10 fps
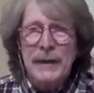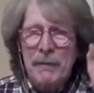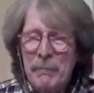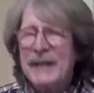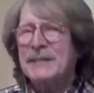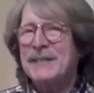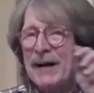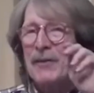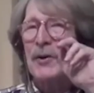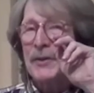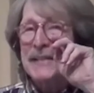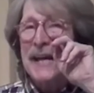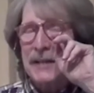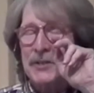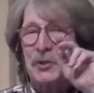Now imagine how long it
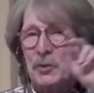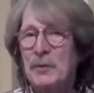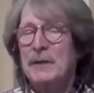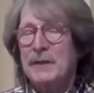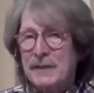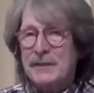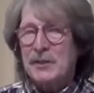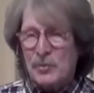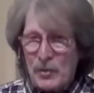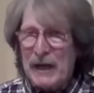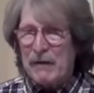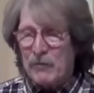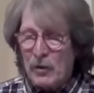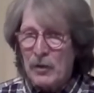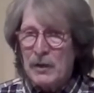takes you to
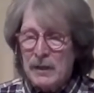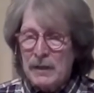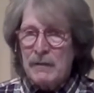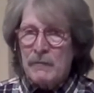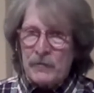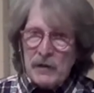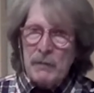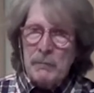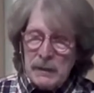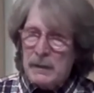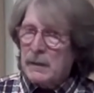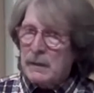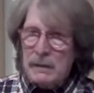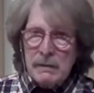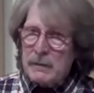travel from
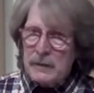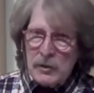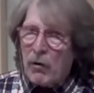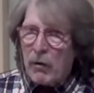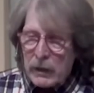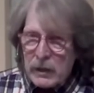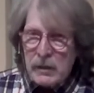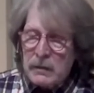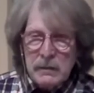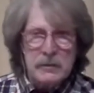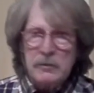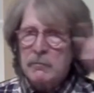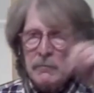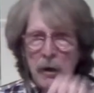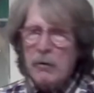York to
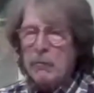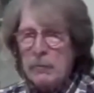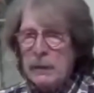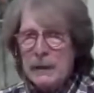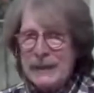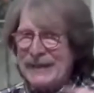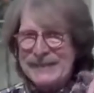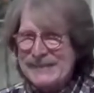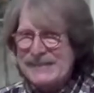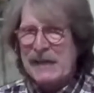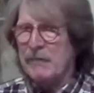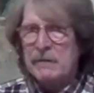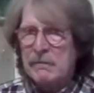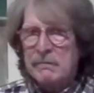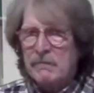Rome in
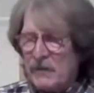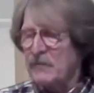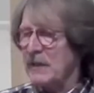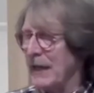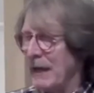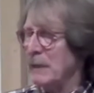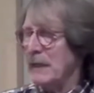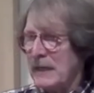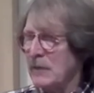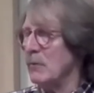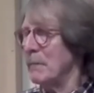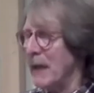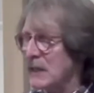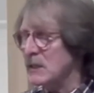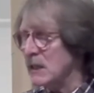750. I mean, can you
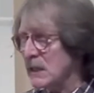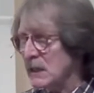imagine?